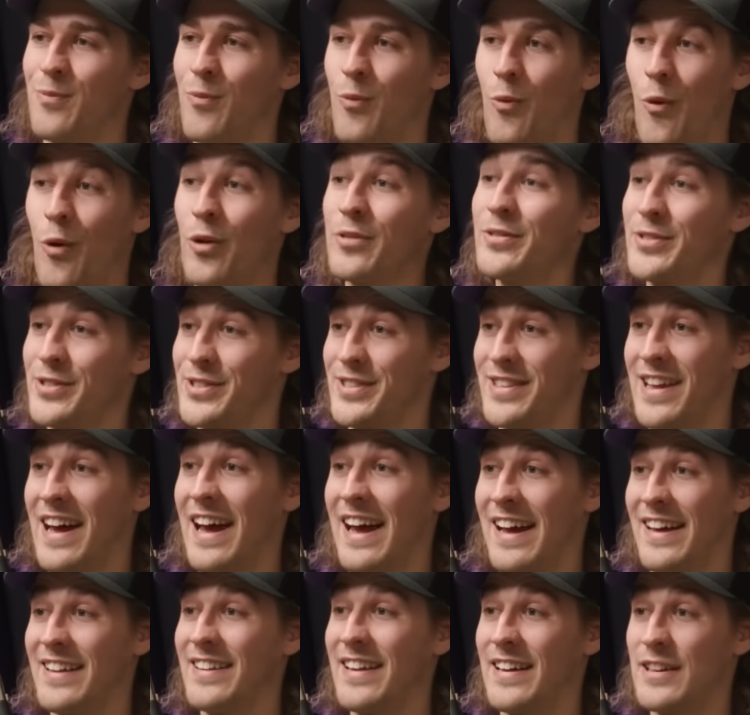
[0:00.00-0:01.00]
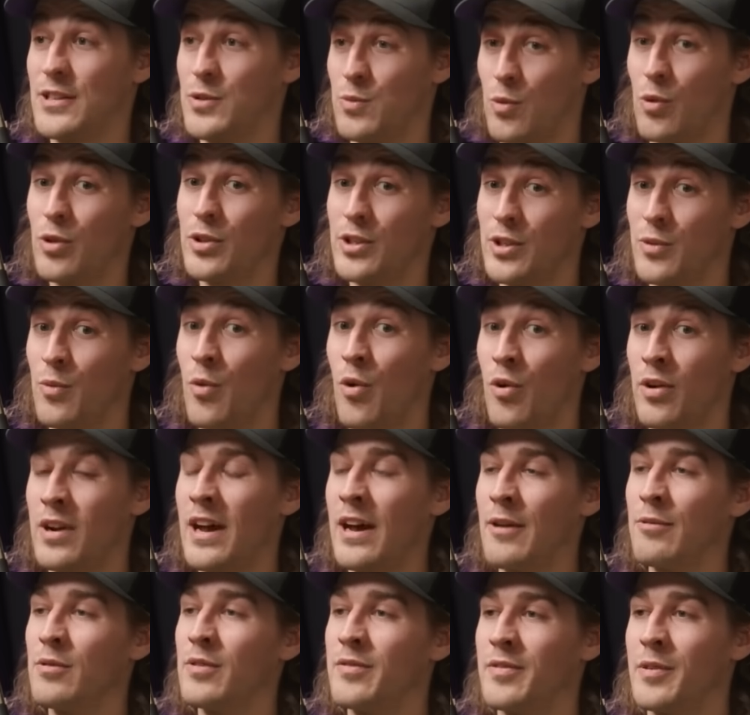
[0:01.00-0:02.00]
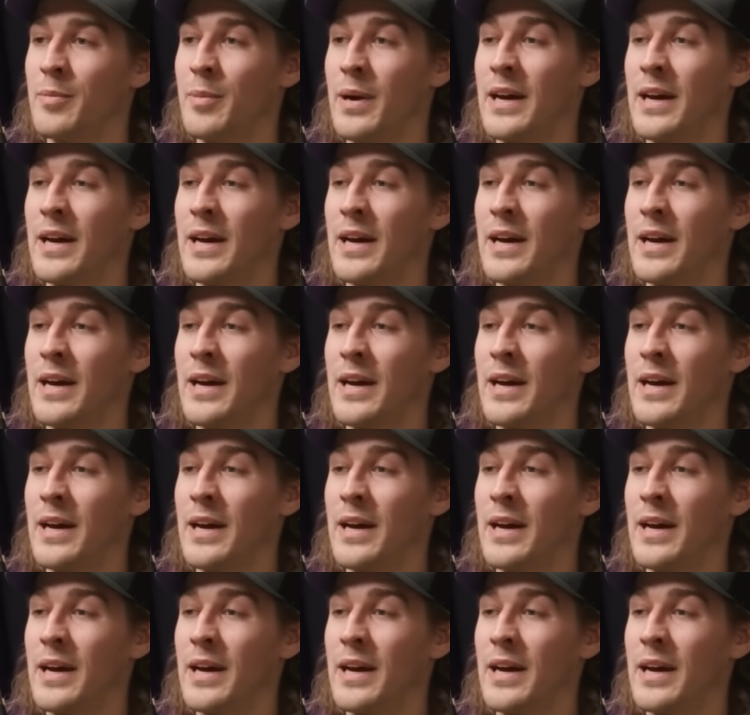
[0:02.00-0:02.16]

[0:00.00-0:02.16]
wants that. That's what you want out of a